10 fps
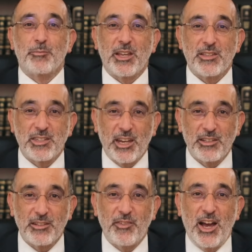
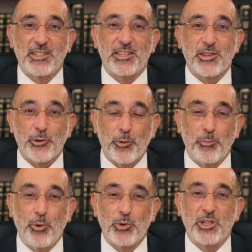incentivizes the
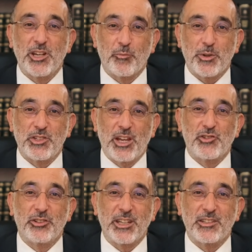reporting of
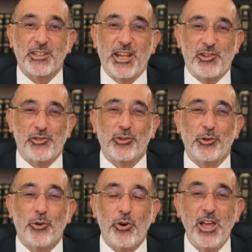potential international
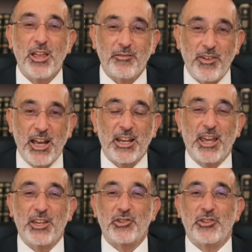law
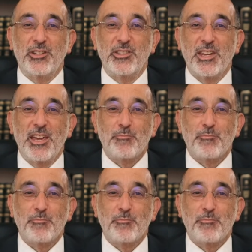violations,